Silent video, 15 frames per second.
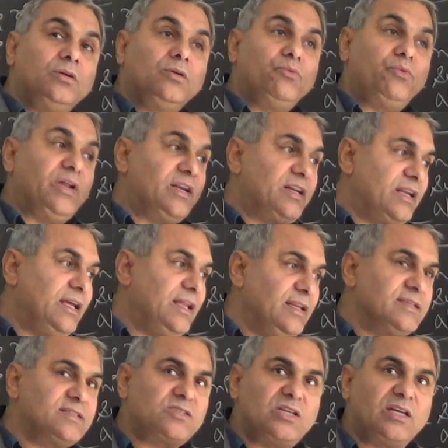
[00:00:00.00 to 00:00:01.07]
When rain
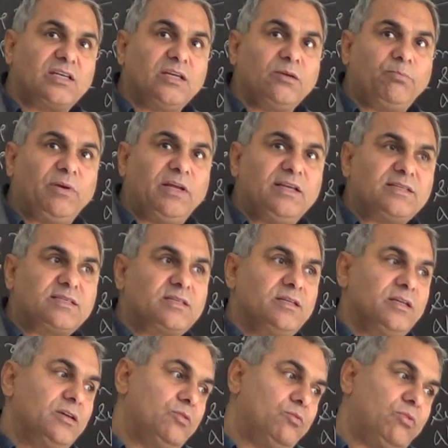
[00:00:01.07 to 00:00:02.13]
is taking place,
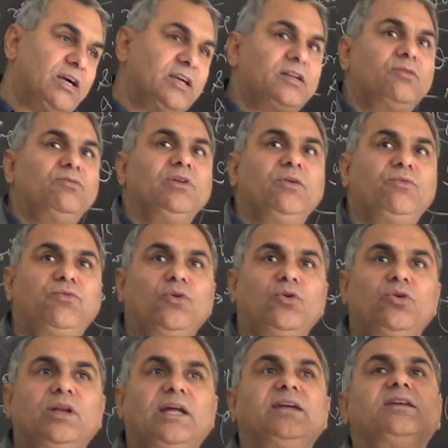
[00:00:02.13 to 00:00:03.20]
water will flow,
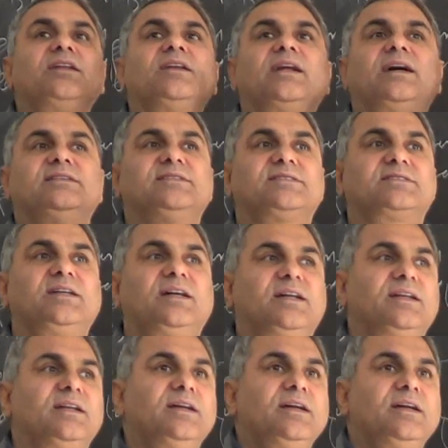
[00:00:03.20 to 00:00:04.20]
like in Rajasthan.